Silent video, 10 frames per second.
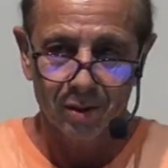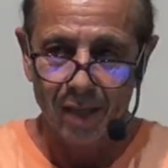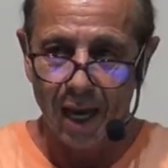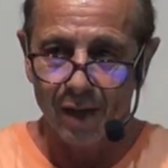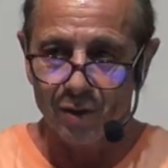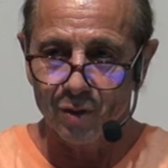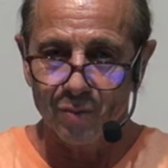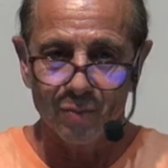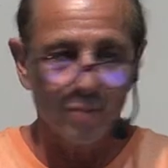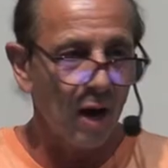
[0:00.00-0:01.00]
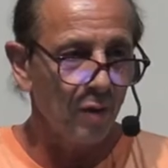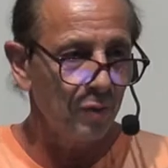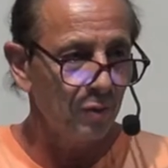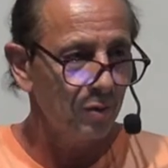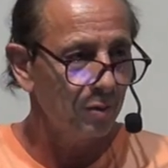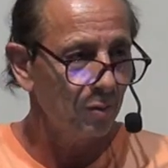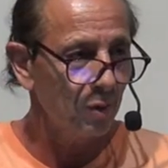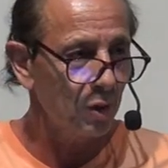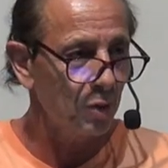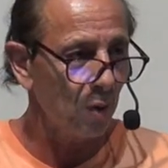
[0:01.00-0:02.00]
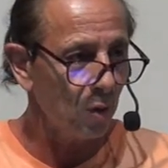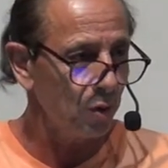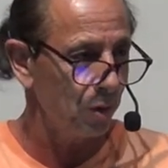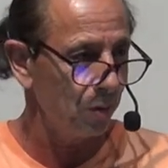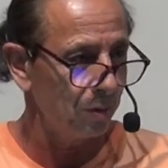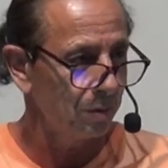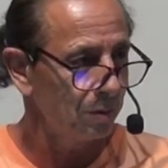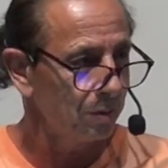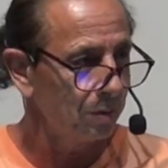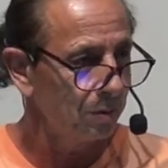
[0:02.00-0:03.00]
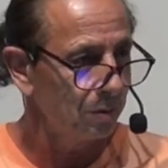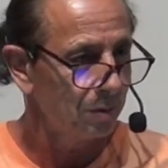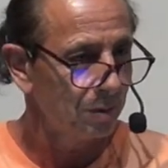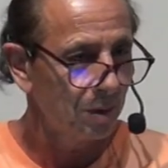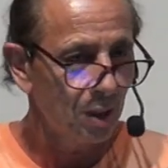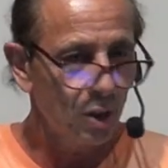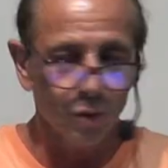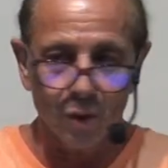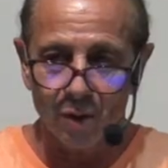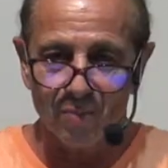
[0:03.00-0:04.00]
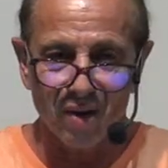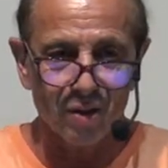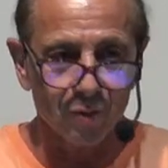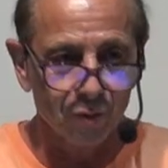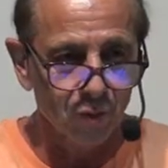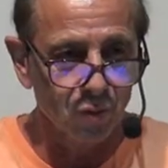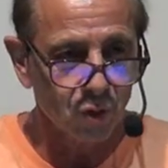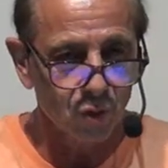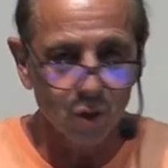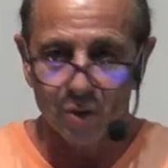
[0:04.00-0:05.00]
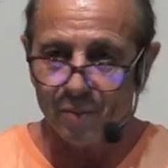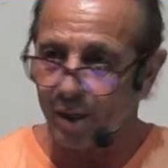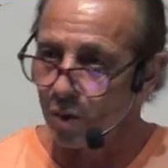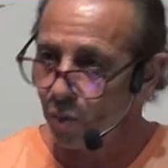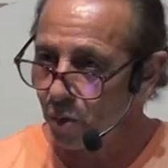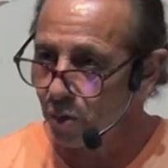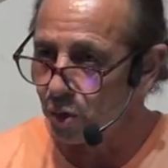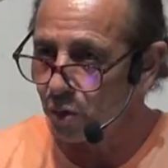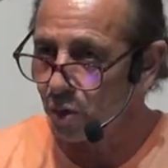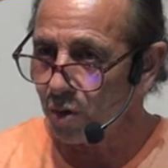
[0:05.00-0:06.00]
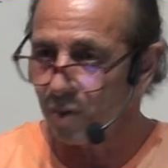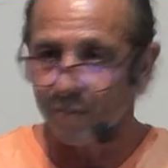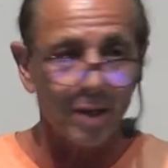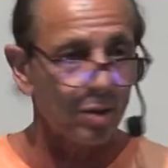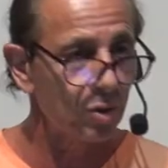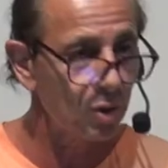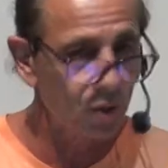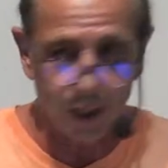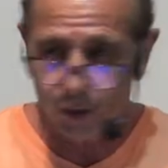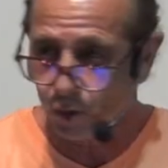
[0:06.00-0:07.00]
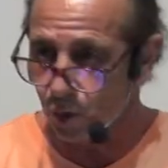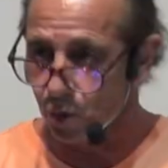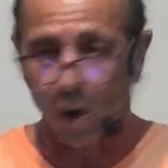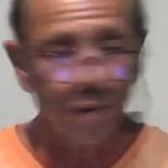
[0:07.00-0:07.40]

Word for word: out of your mouth will expose you. You'll know them by their fruits. You'll know them by their words. You'll know them by their desires. You'll know